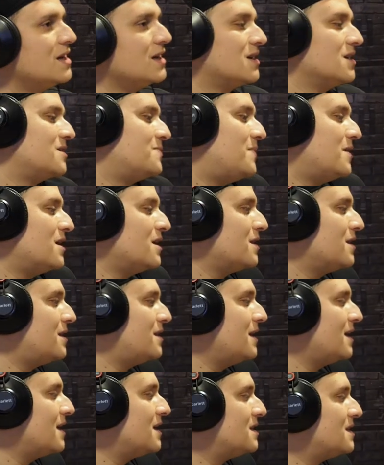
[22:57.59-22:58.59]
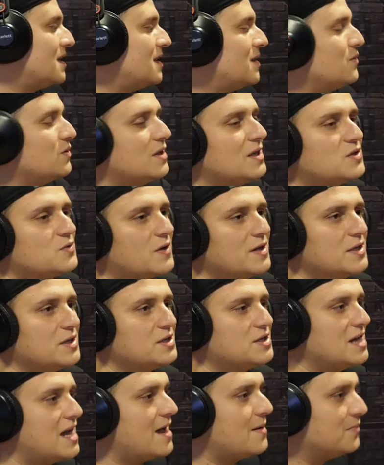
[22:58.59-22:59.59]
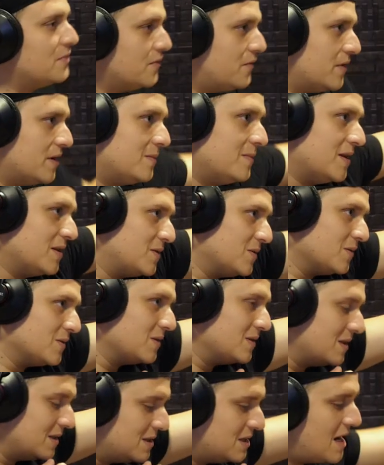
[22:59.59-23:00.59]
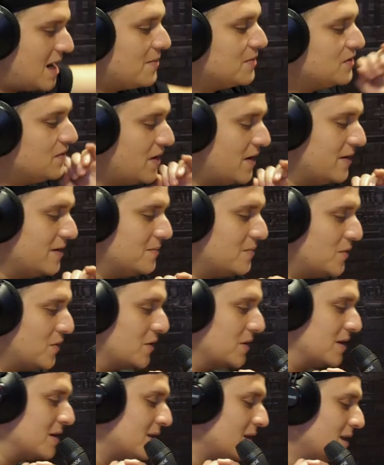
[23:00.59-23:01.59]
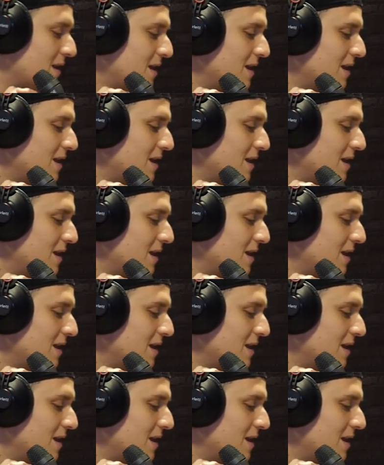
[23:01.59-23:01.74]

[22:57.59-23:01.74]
Because part of the thing is, and that's why the jab is very important,